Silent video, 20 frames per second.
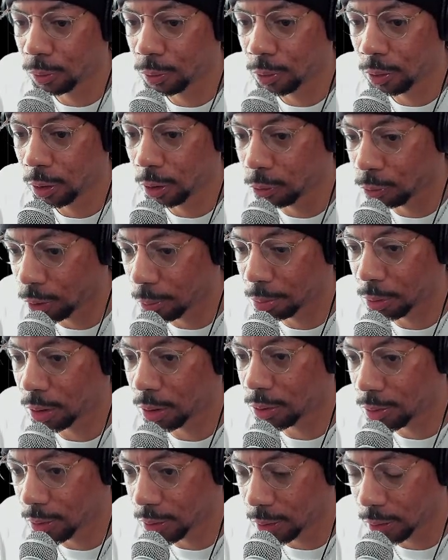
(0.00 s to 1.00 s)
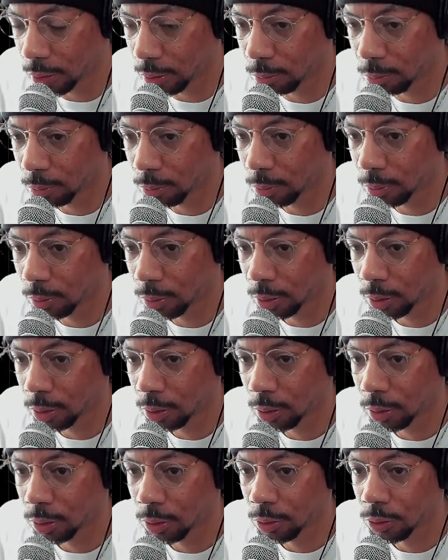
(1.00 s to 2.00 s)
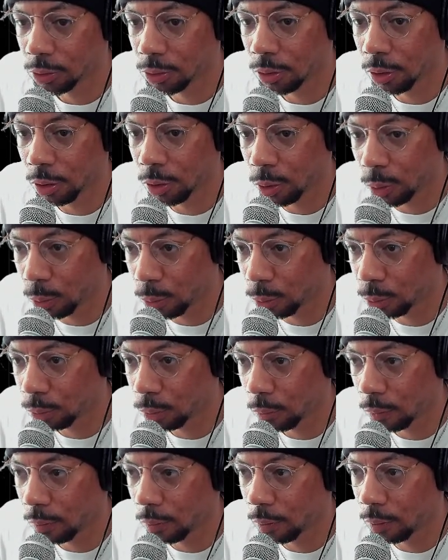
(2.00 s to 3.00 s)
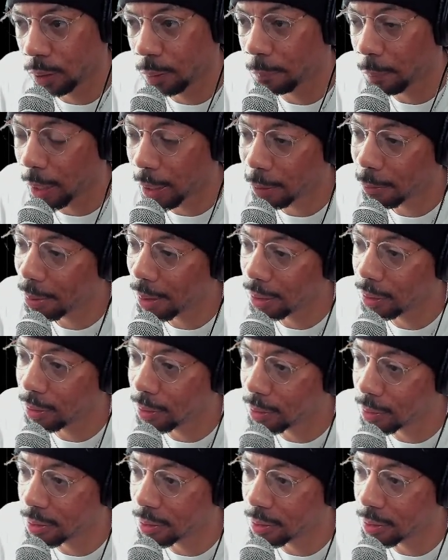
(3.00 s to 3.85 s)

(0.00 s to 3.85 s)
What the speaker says: reposted them. So in my opinion, this